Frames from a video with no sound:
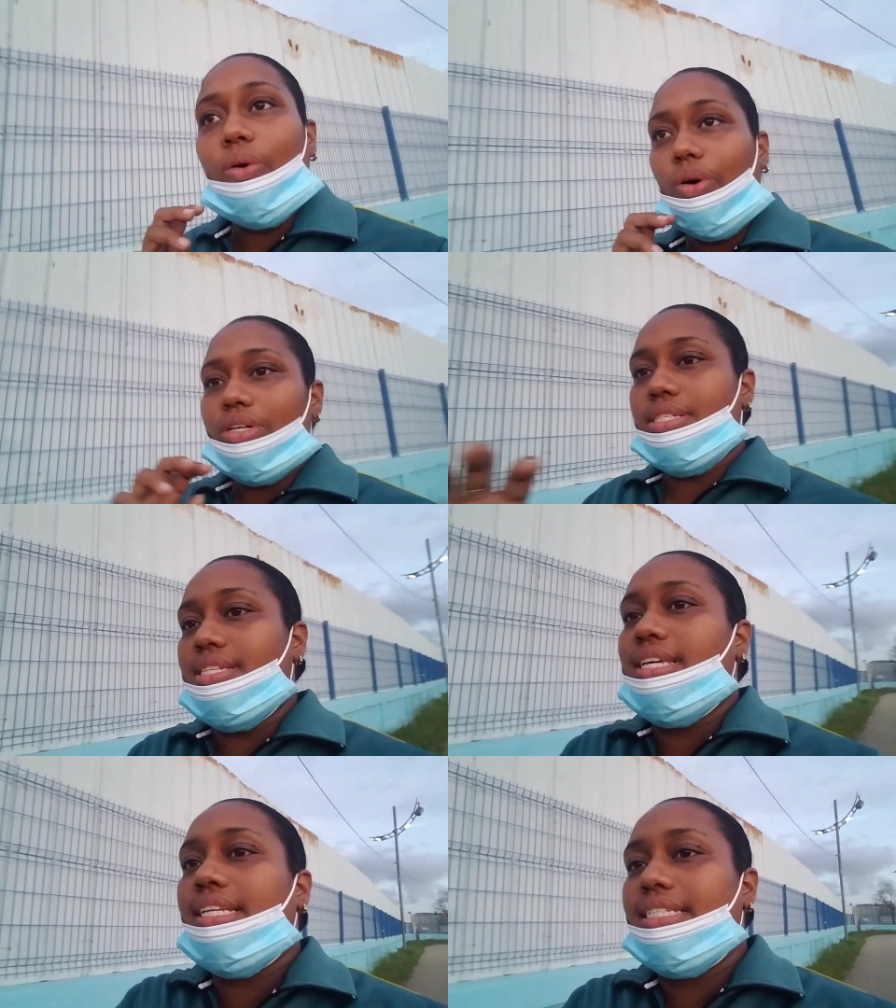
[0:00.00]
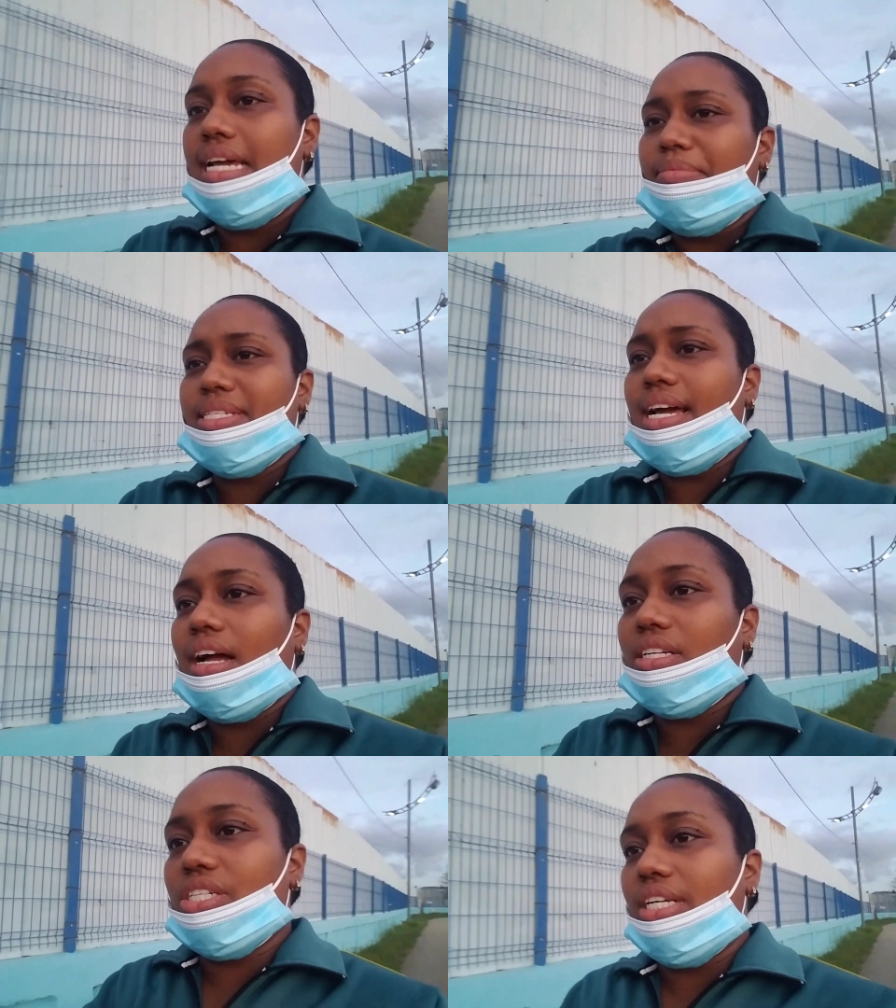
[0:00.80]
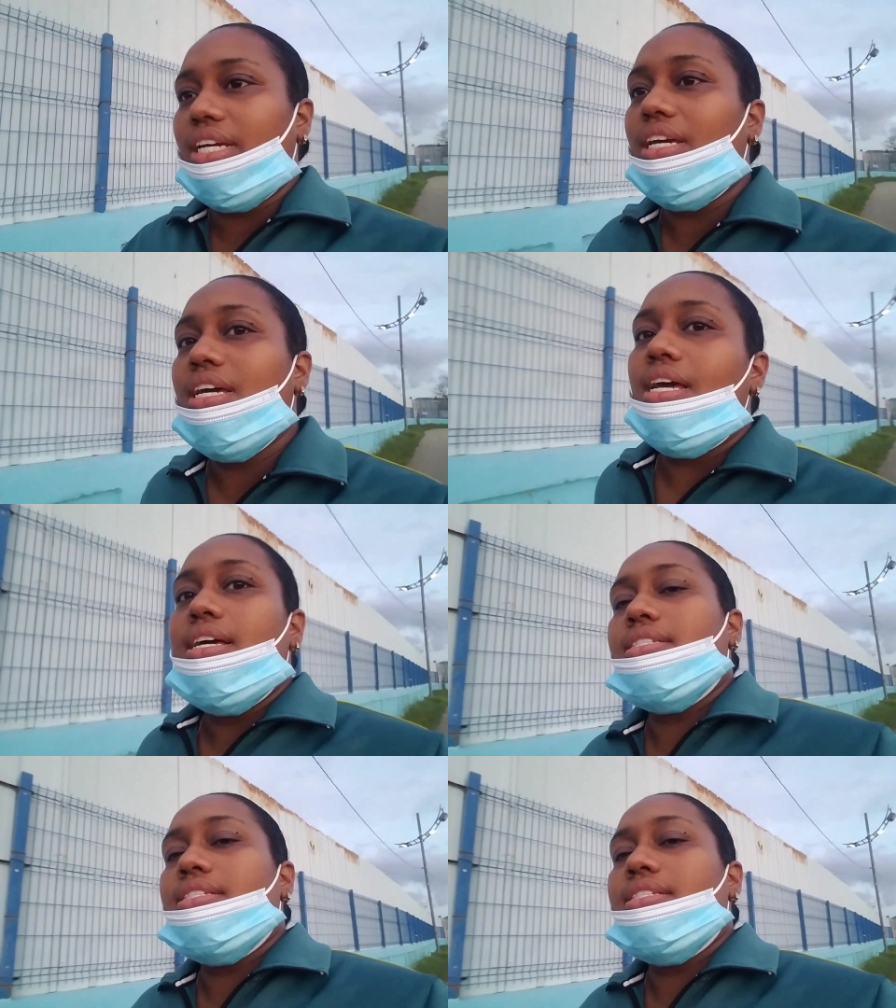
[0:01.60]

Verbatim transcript: course the time is actually